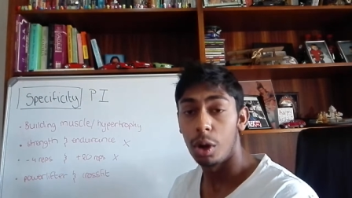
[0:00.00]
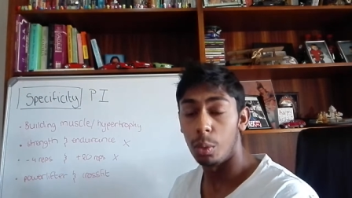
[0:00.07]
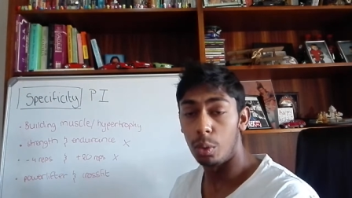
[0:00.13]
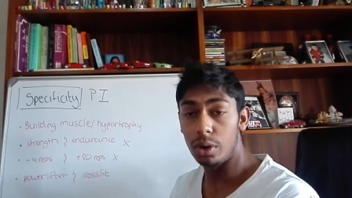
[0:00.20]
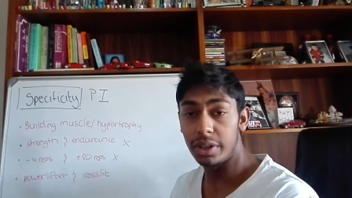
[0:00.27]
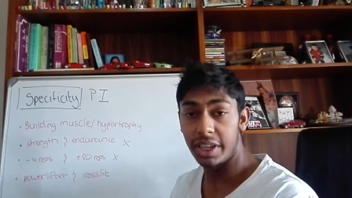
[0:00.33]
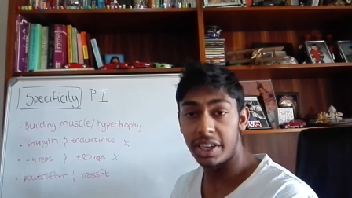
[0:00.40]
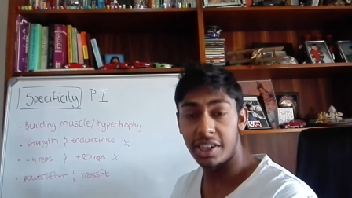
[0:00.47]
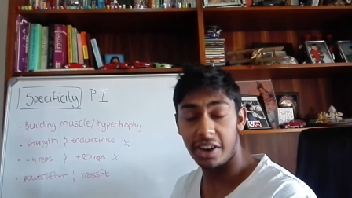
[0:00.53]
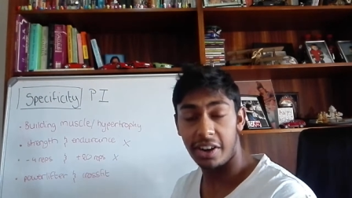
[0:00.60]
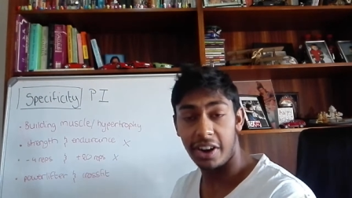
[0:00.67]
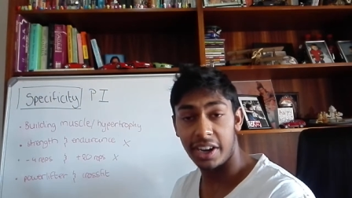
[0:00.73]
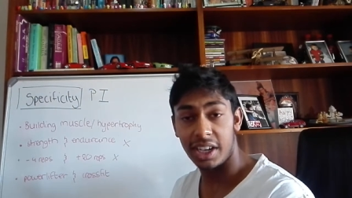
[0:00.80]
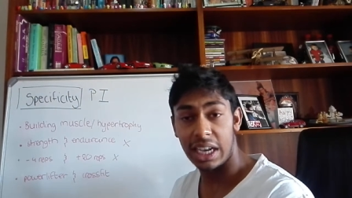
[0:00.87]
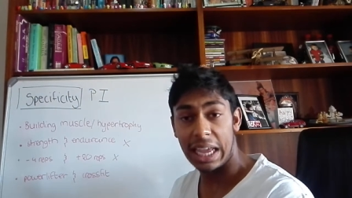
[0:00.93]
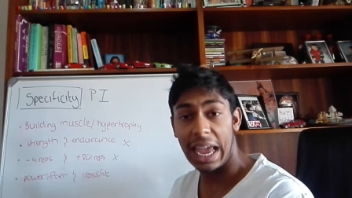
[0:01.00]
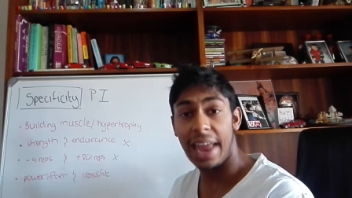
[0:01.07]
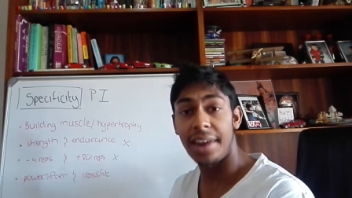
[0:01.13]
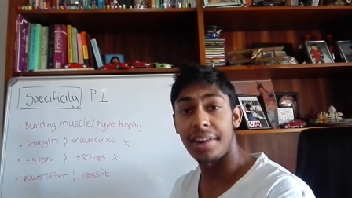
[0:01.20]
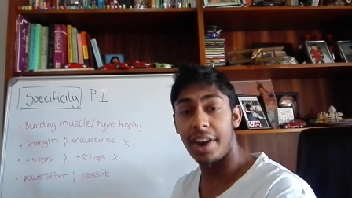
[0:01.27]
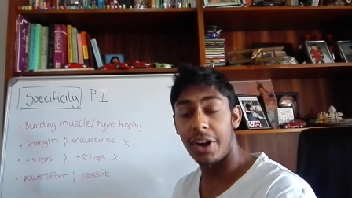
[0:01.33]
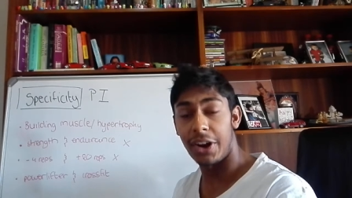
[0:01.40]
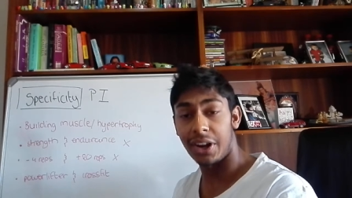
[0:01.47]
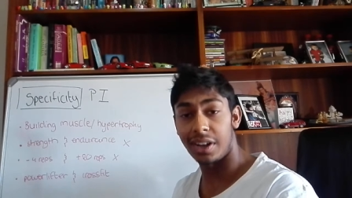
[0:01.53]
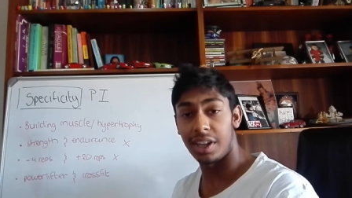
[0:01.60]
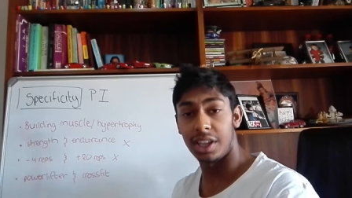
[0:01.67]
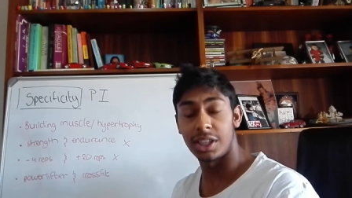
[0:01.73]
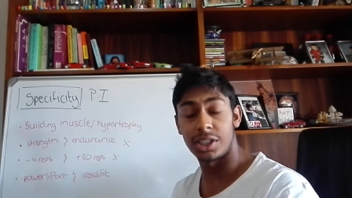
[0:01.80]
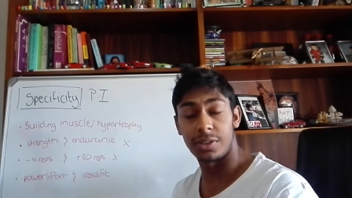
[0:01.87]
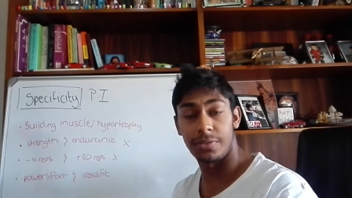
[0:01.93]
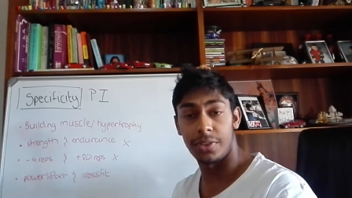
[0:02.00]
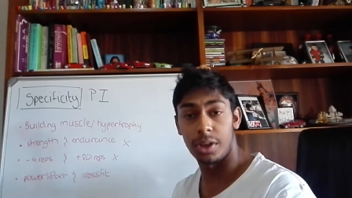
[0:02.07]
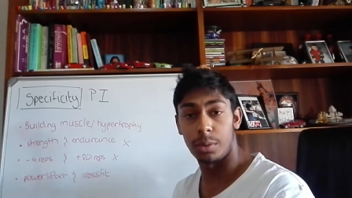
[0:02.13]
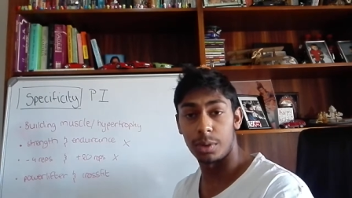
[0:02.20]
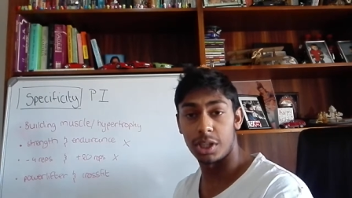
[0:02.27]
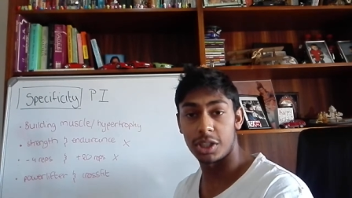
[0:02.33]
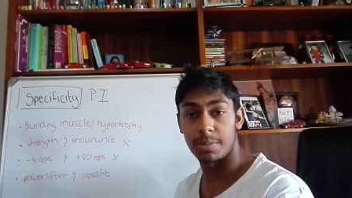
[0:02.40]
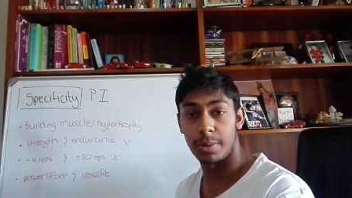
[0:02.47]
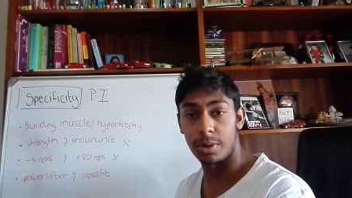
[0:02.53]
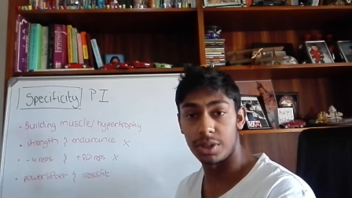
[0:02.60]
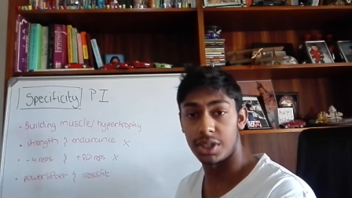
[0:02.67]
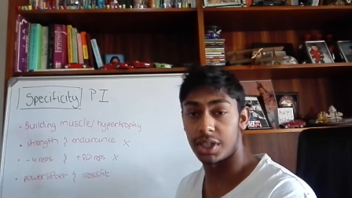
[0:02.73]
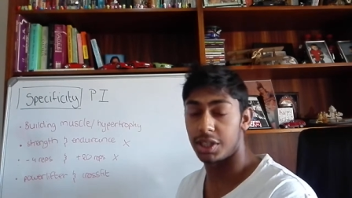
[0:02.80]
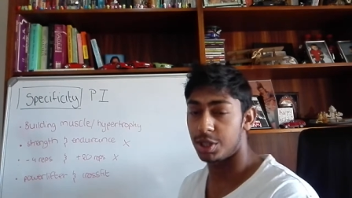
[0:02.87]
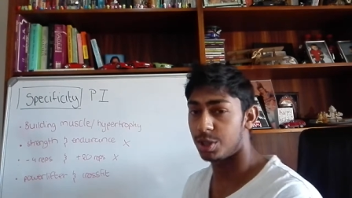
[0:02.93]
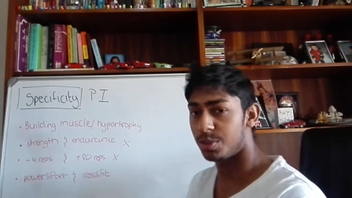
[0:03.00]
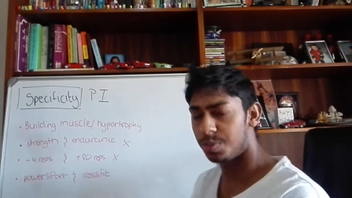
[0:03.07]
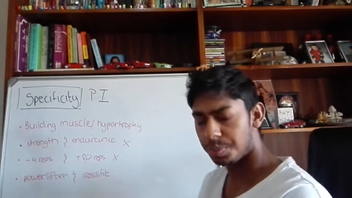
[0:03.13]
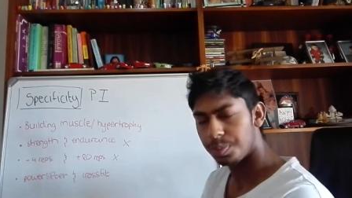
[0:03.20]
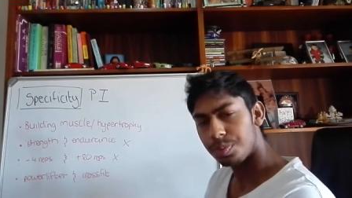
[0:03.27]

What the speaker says: will indirectly and directly interfere with this process